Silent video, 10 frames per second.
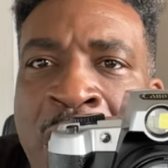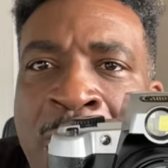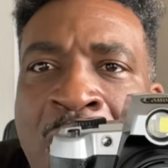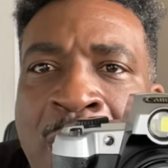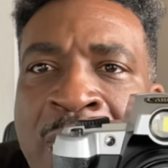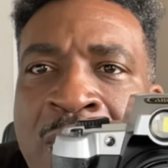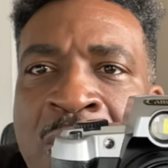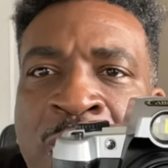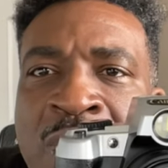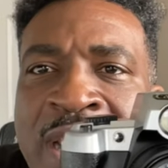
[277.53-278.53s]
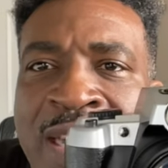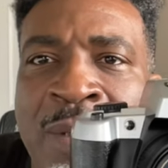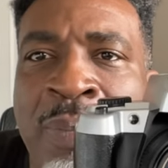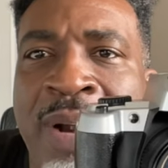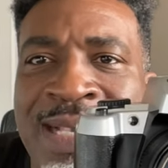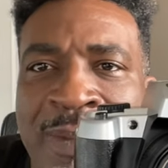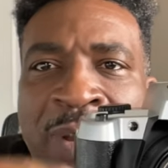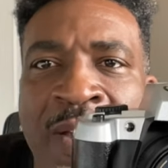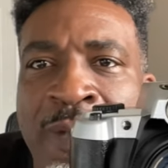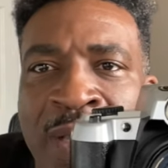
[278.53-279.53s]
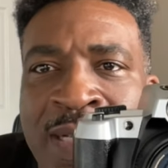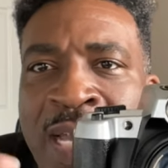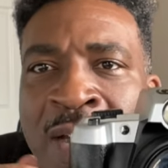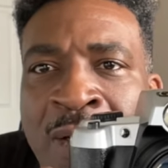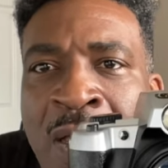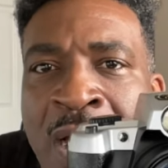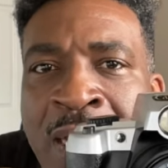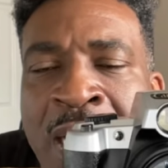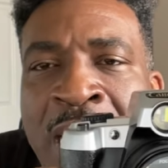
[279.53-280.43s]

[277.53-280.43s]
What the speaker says: I probably, if you take the price I paid for the entire lot